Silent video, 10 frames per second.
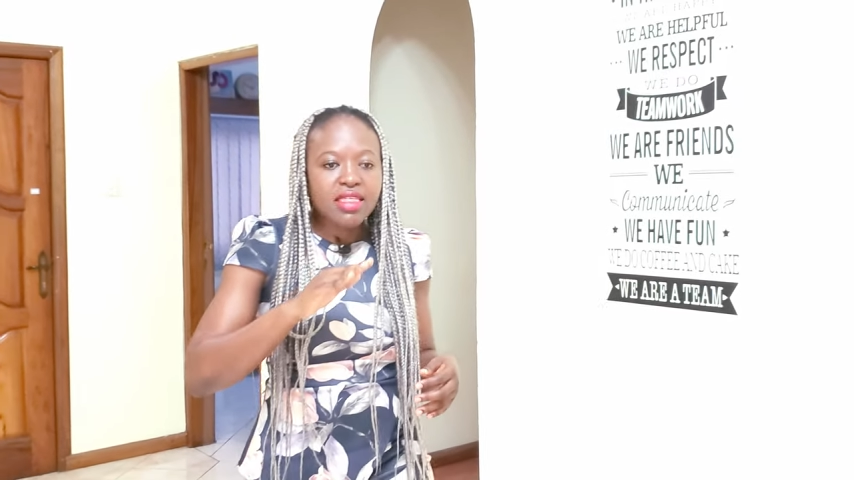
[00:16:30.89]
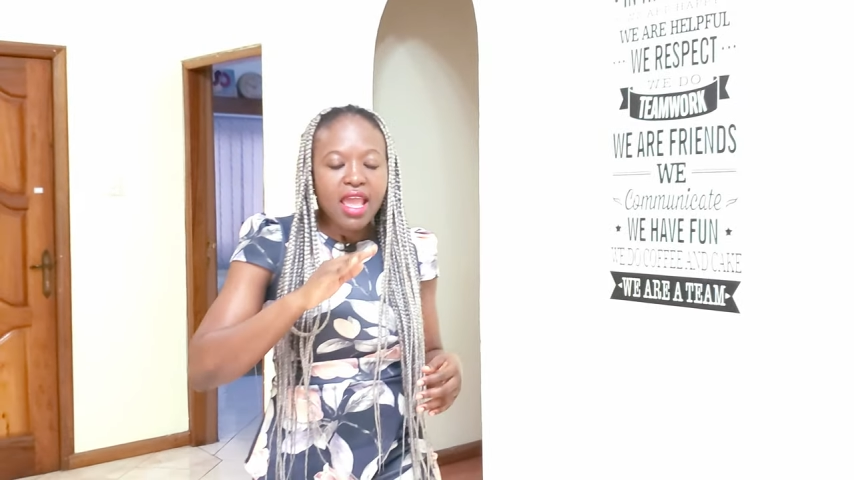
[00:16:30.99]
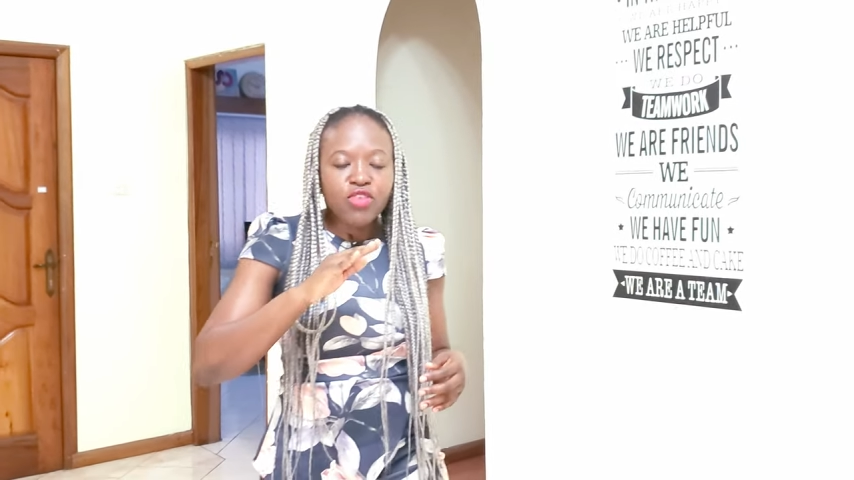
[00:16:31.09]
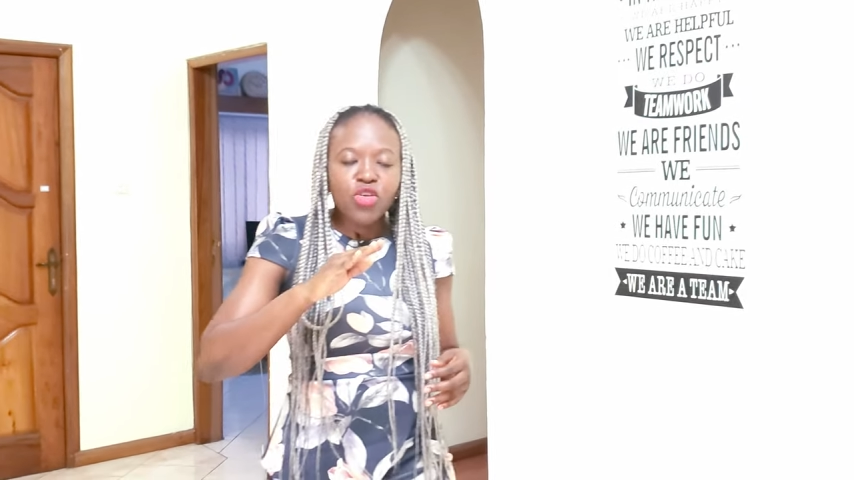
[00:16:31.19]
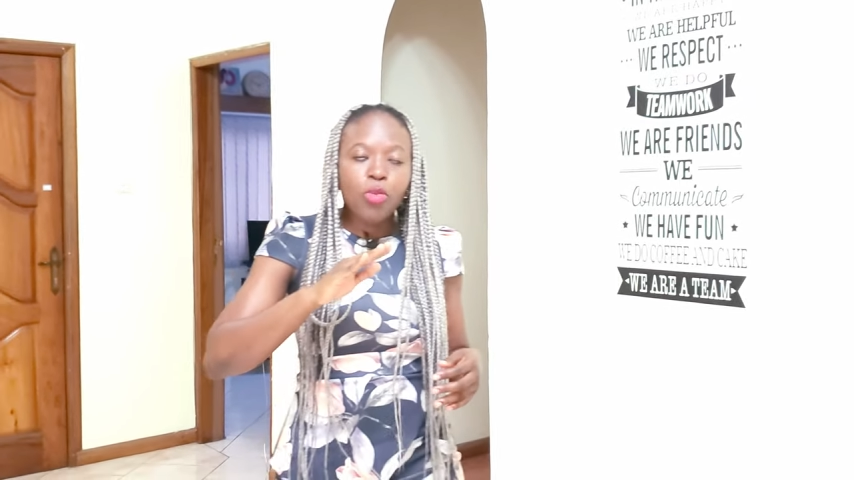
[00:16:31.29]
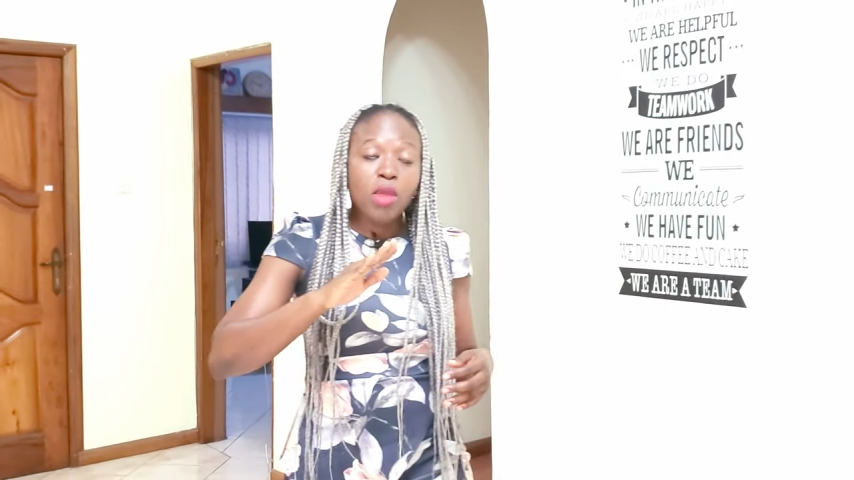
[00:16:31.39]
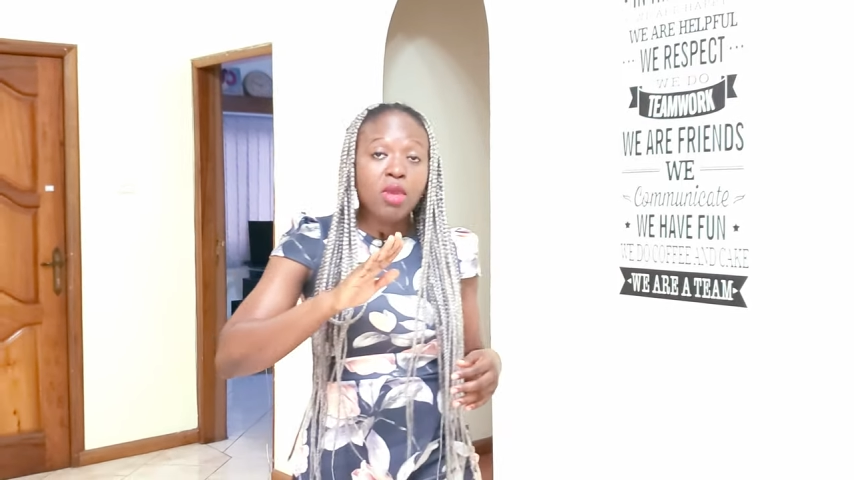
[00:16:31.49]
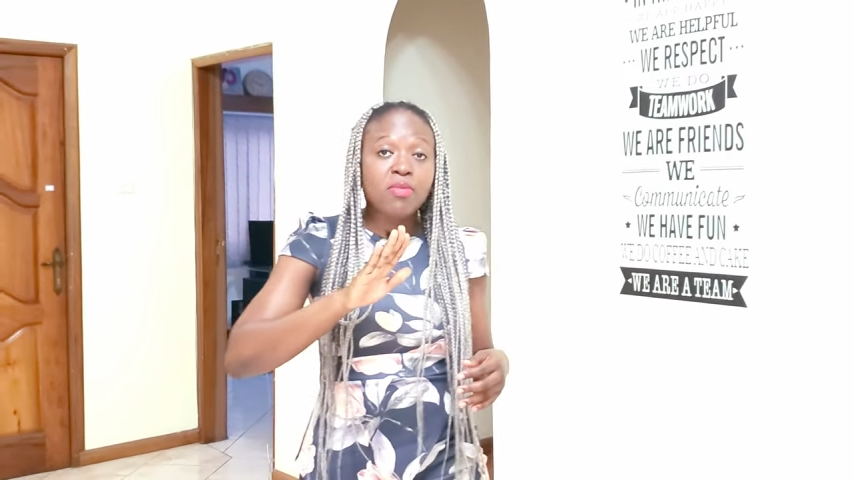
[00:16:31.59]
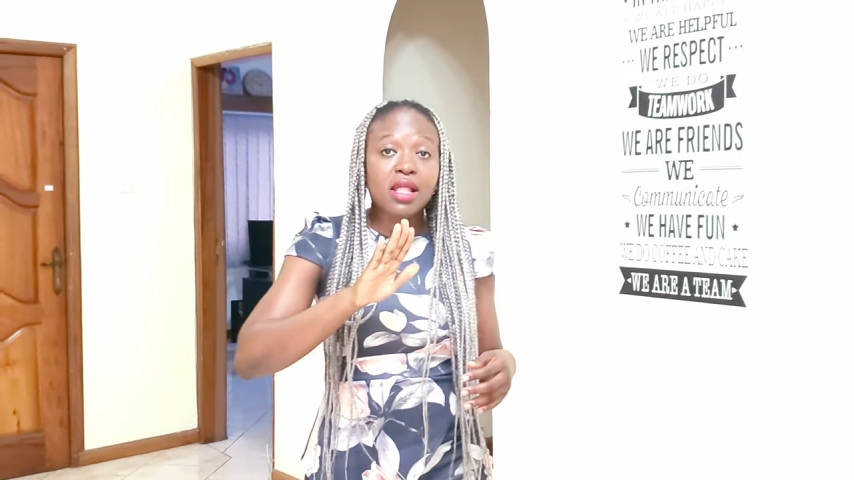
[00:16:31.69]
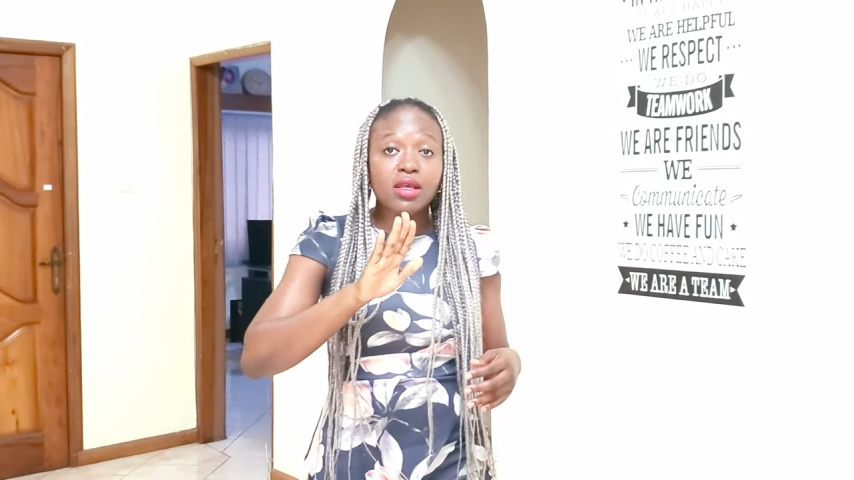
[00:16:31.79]
the entry point
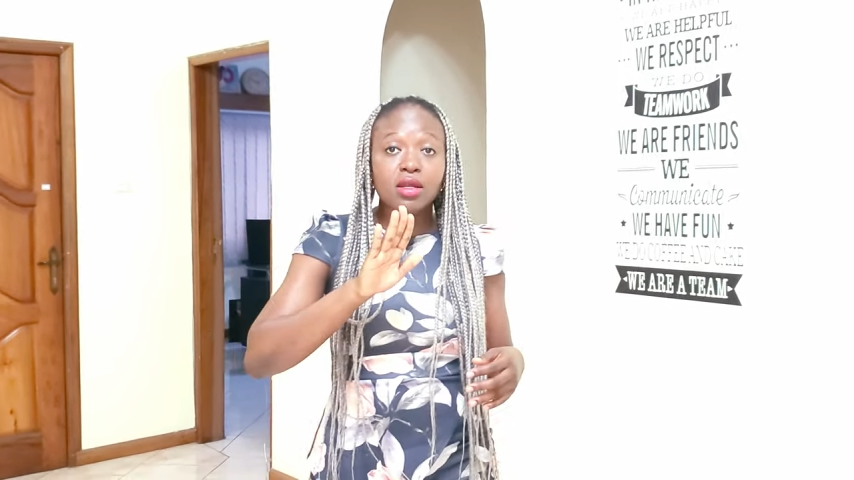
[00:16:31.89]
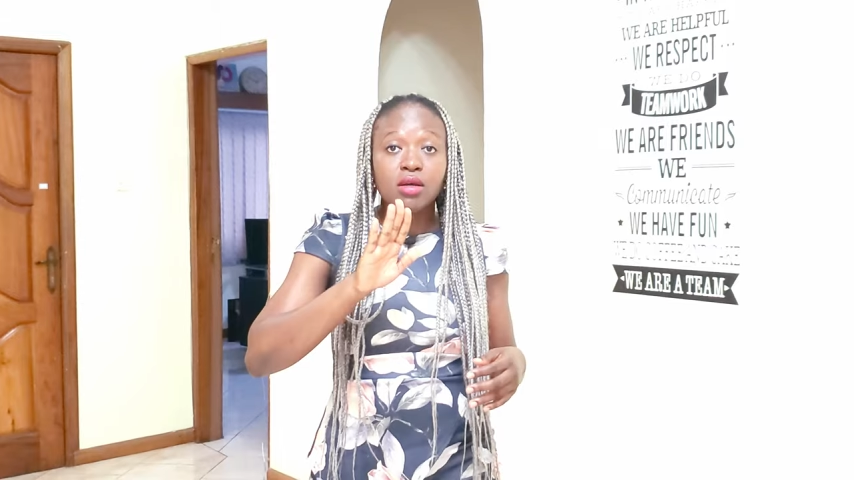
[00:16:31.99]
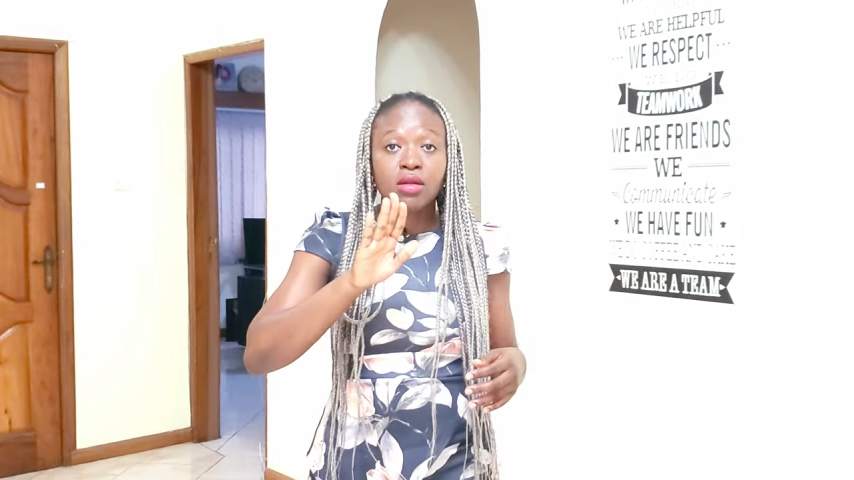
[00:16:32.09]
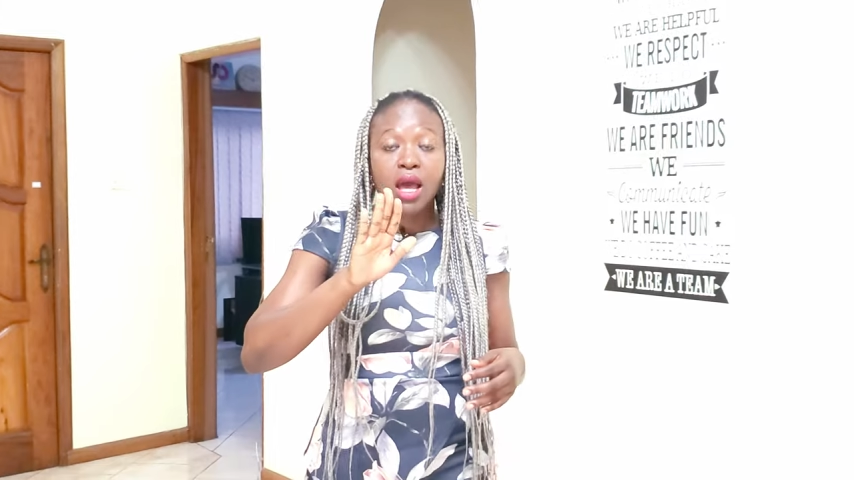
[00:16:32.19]
may be a little